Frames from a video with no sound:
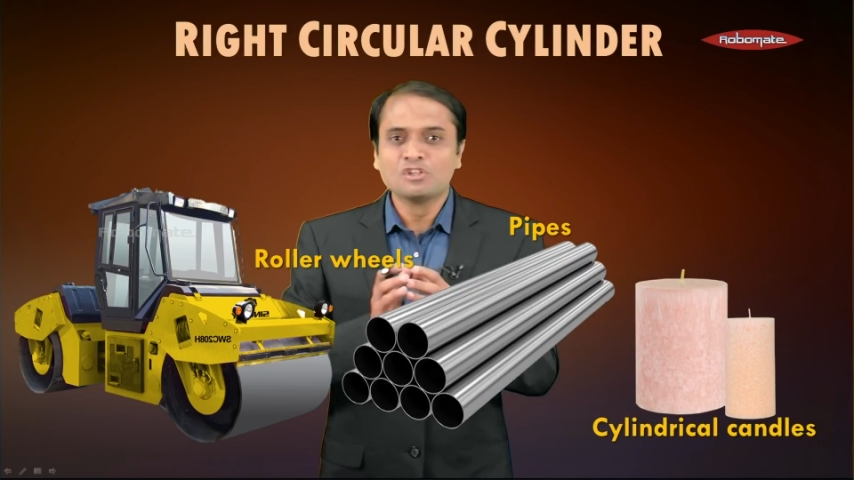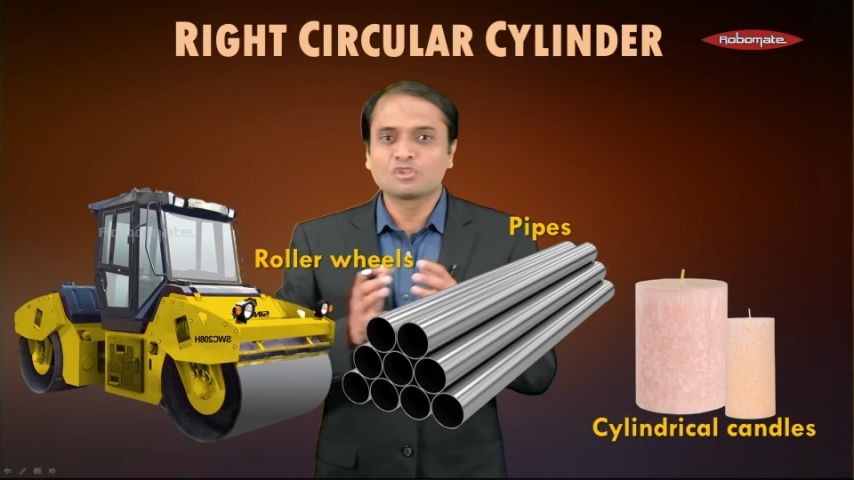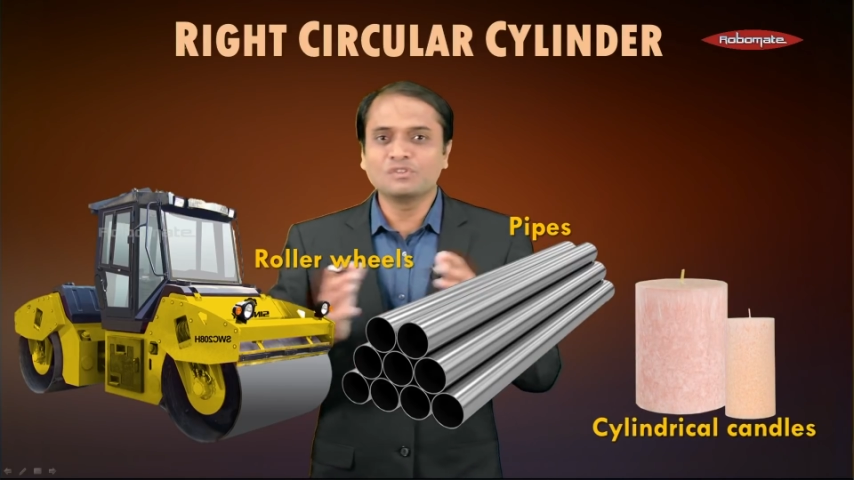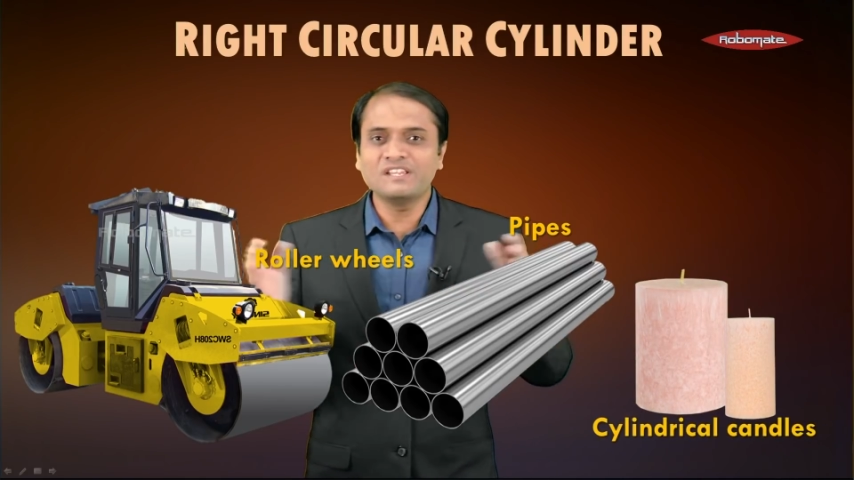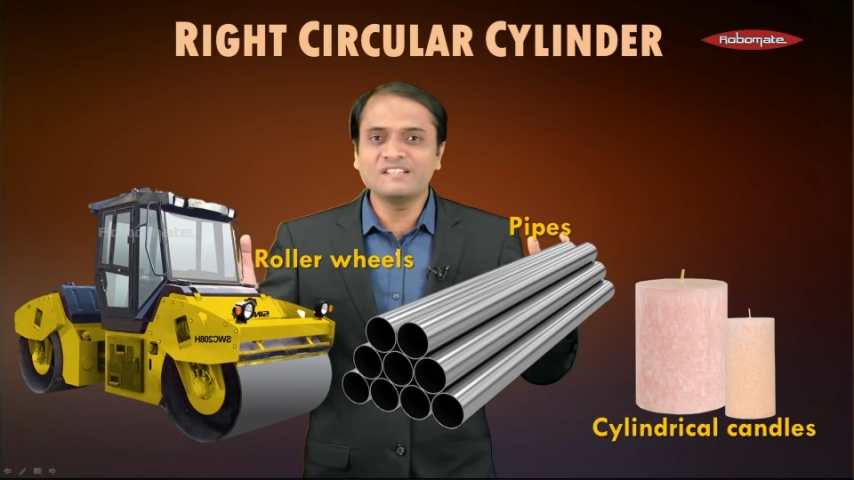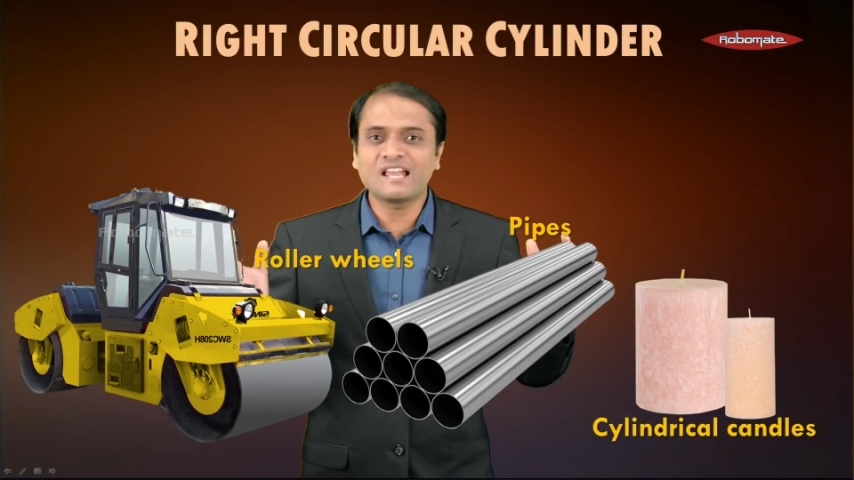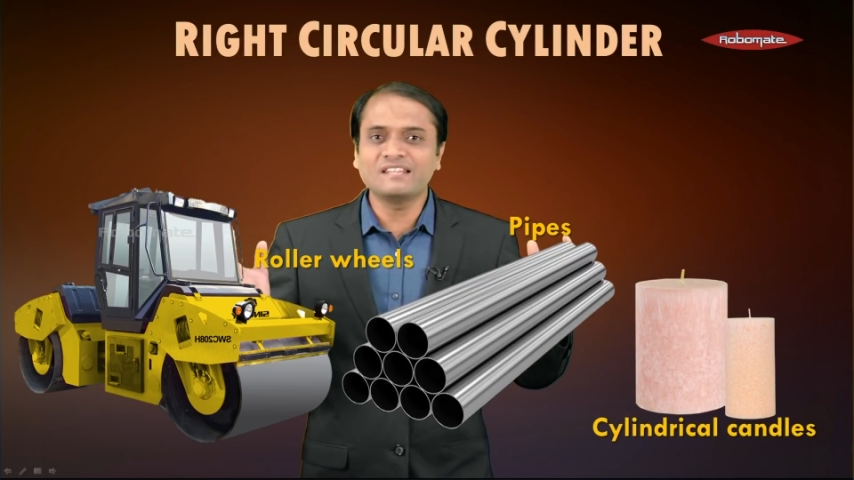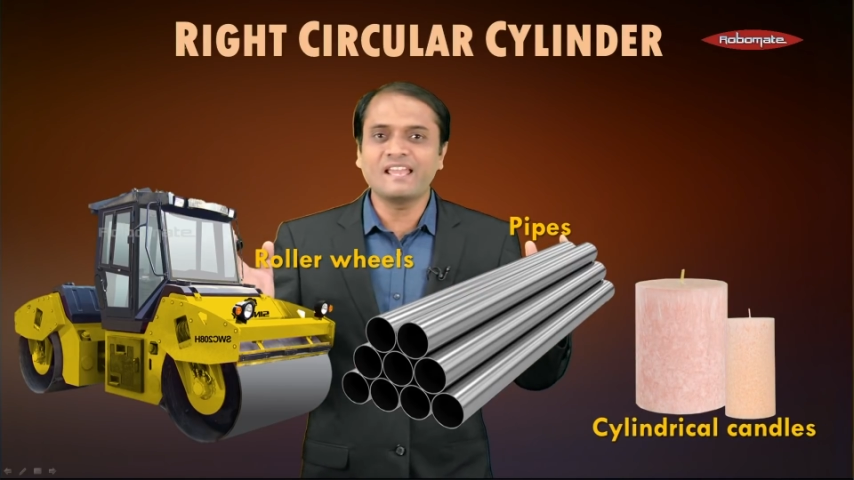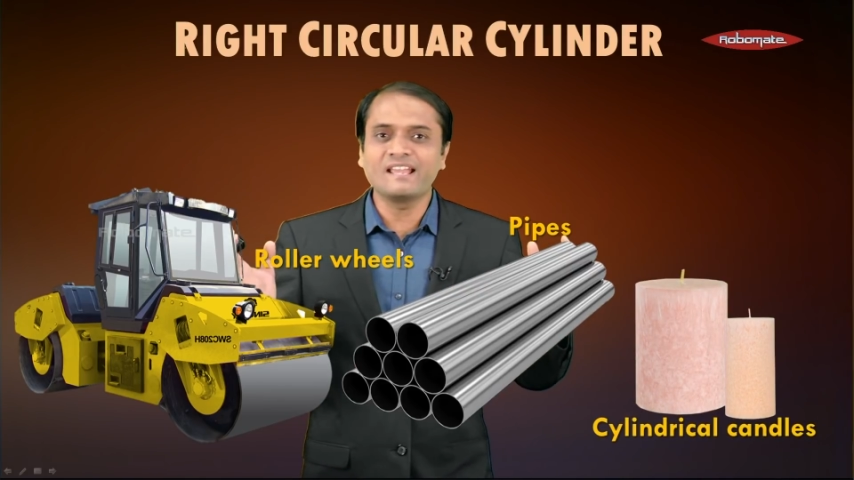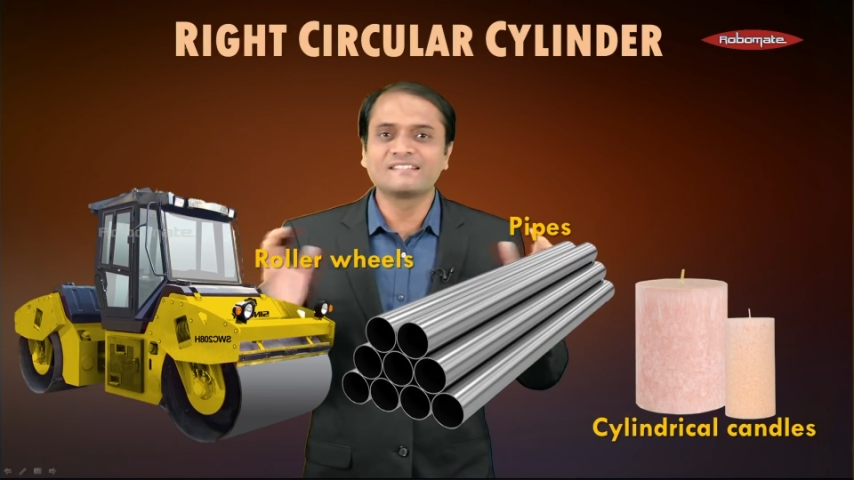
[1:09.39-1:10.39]
So these
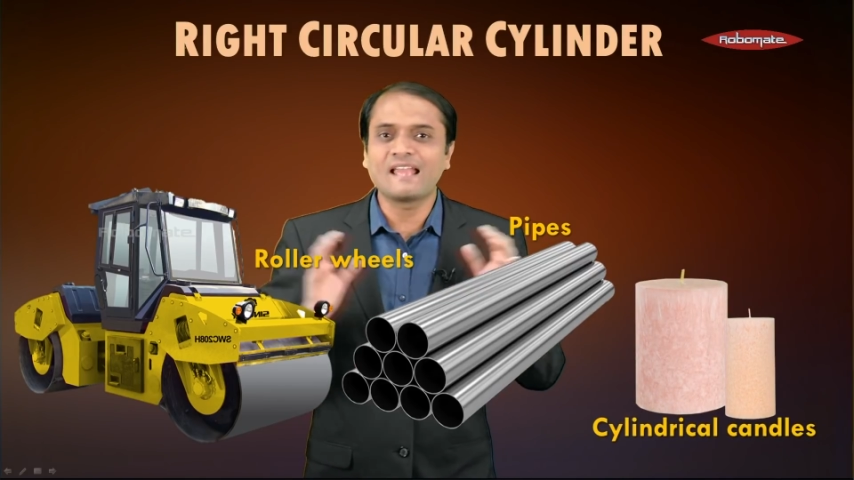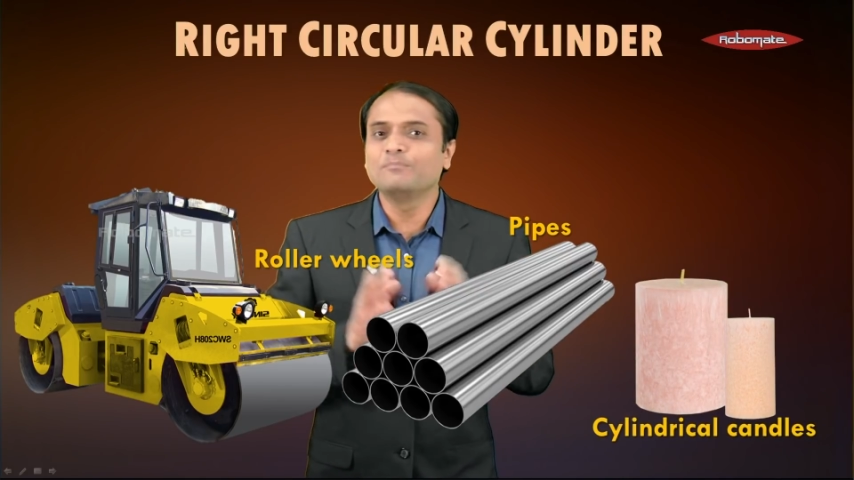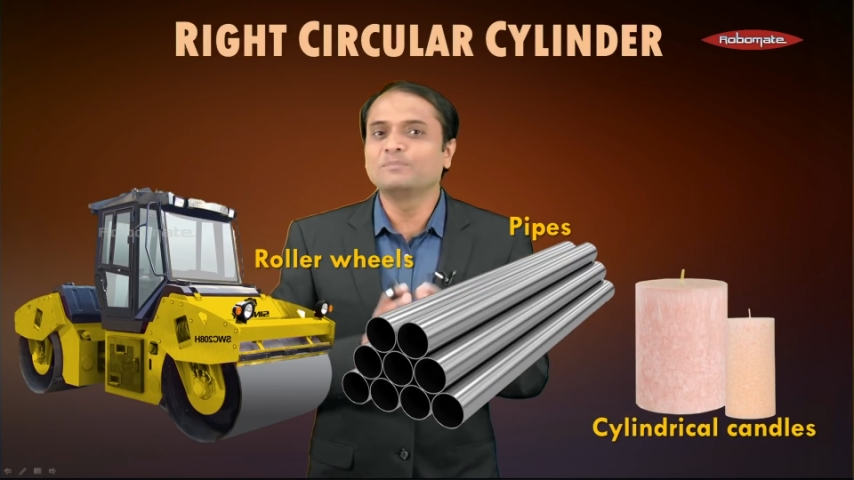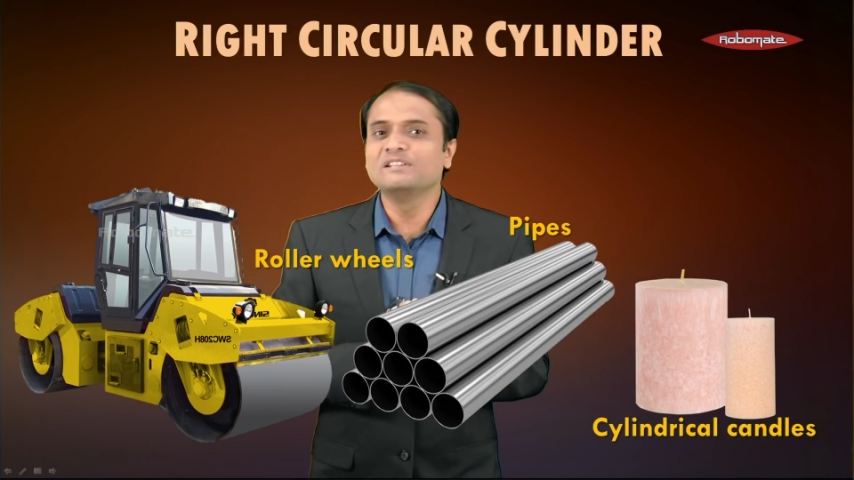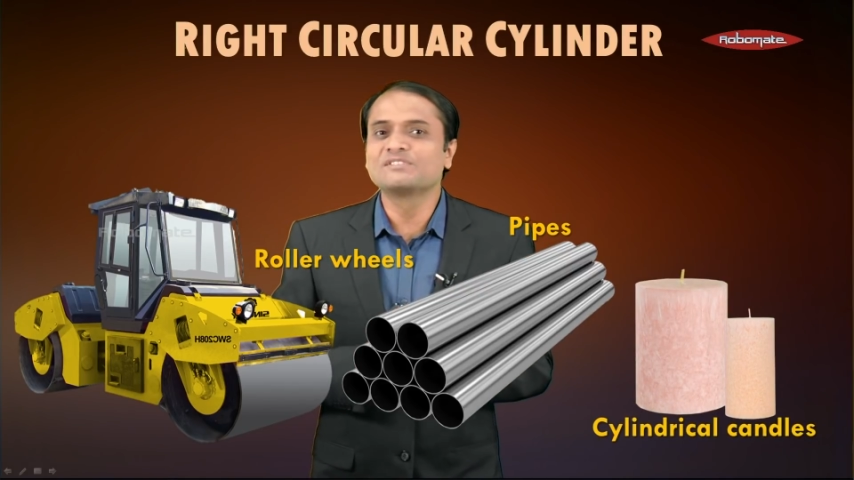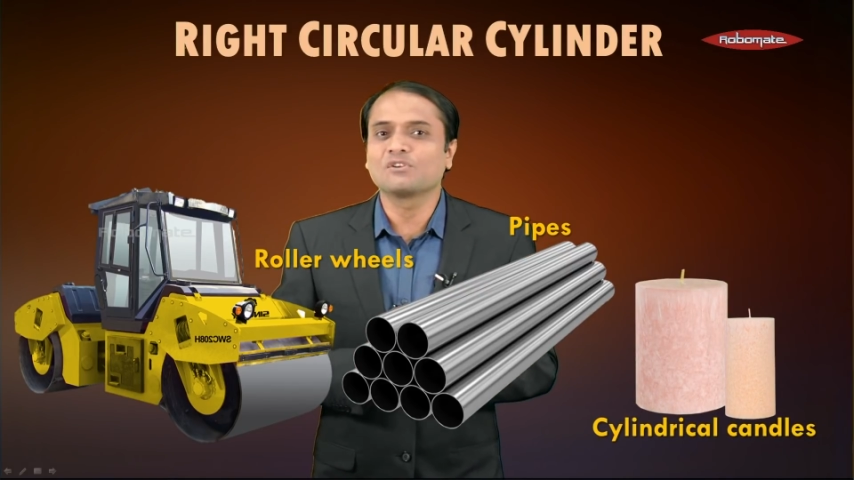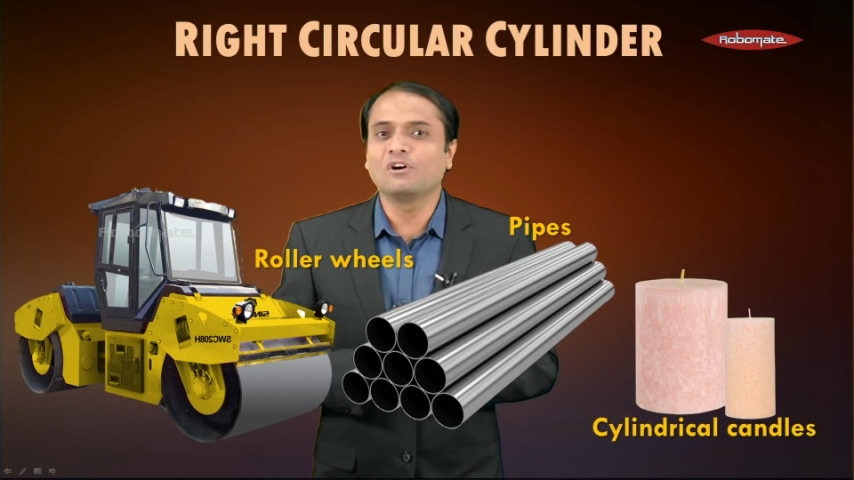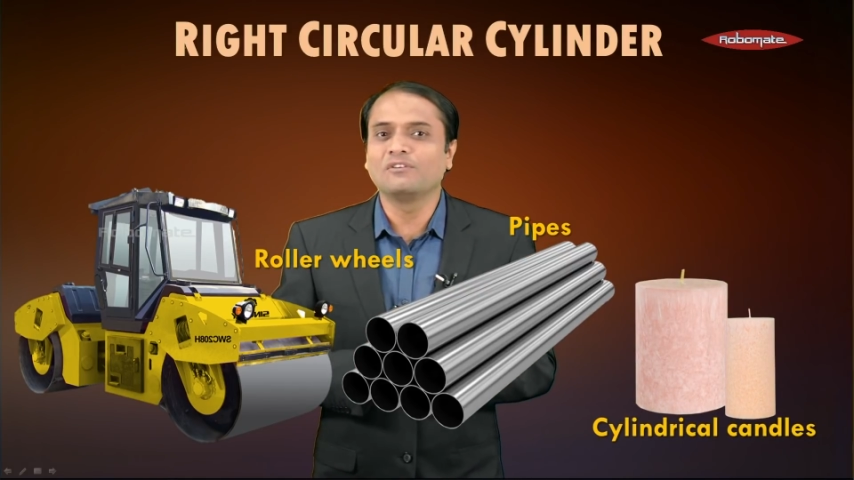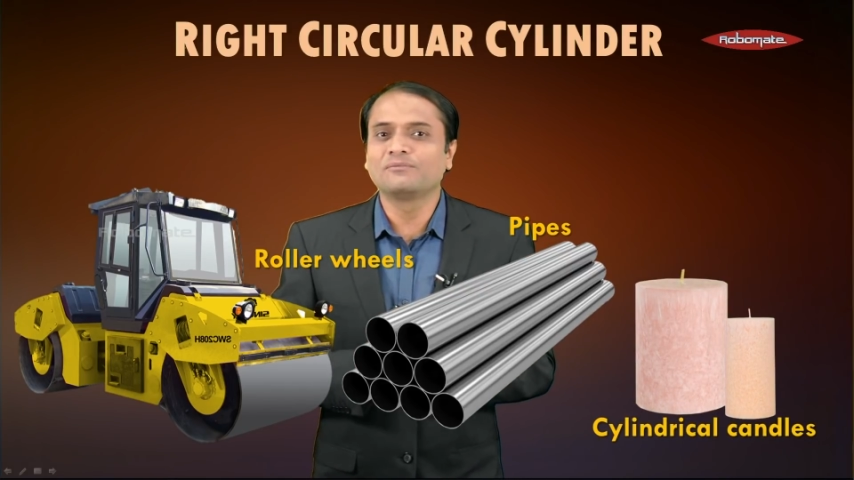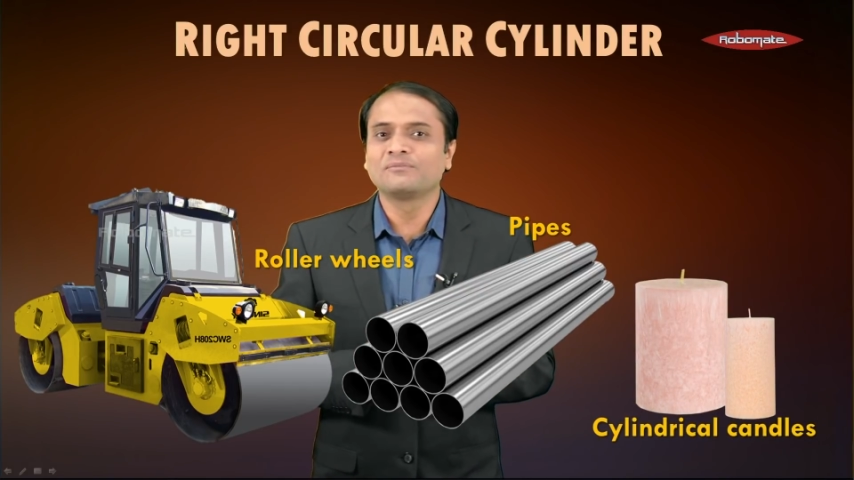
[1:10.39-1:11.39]
are the examples
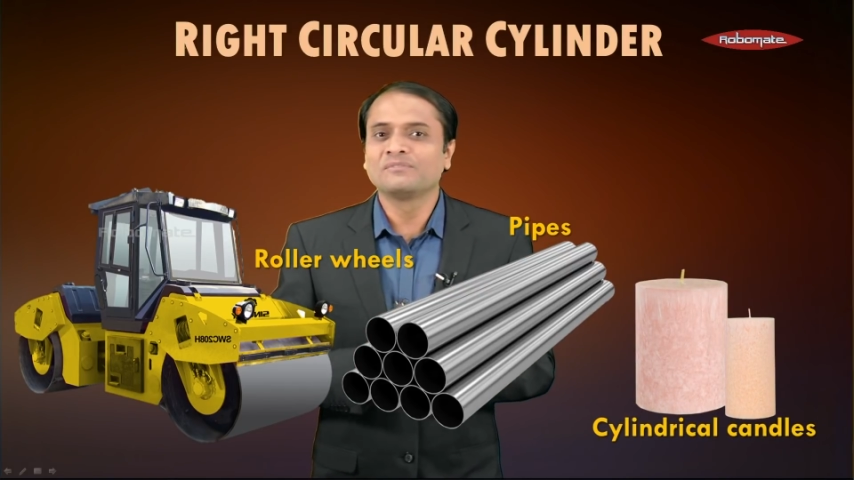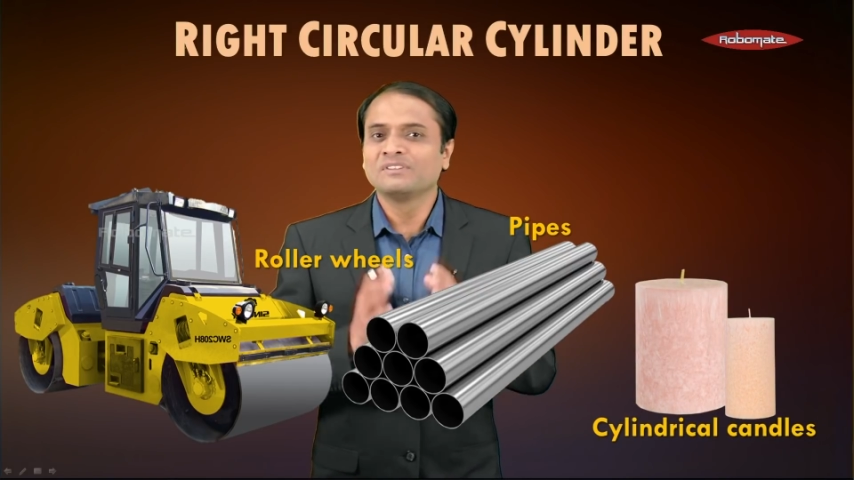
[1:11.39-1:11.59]
of